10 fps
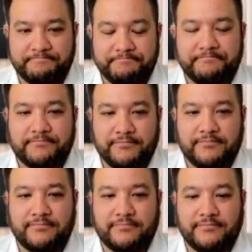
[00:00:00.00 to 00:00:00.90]

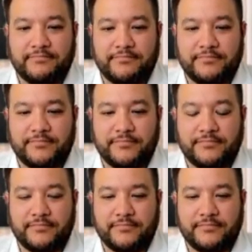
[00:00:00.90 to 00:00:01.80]

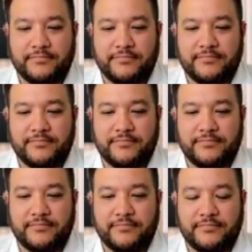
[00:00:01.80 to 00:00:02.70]

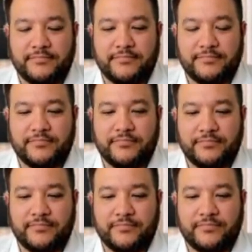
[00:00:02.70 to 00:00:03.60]

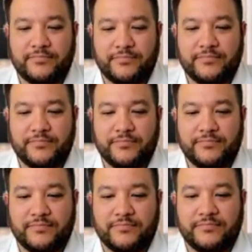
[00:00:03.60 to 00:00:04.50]

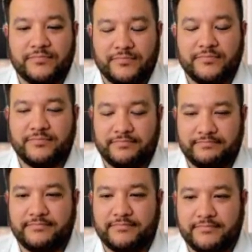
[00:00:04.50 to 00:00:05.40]

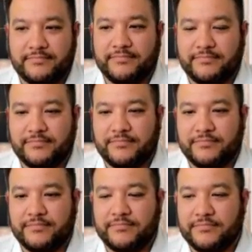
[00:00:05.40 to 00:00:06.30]

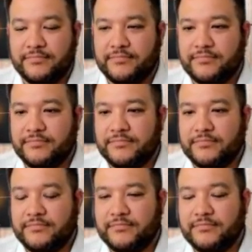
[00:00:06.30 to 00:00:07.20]

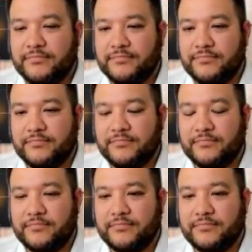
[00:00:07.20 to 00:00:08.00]
No words are spoken by the person on screen.